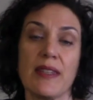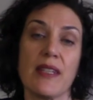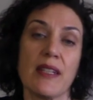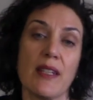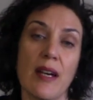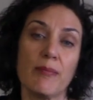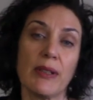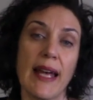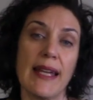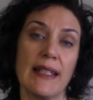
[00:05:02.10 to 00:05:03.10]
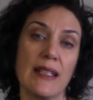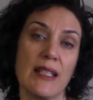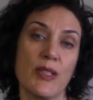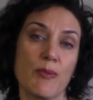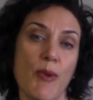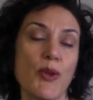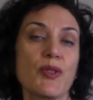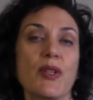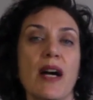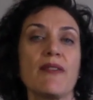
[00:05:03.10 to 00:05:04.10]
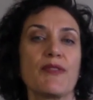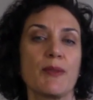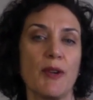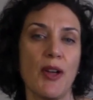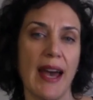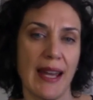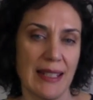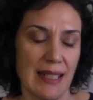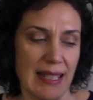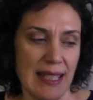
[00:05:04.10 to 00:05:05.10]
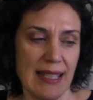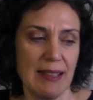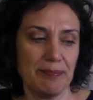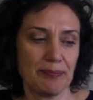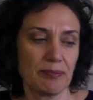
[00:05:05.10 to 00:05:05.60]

the planet is most comfortable acting in.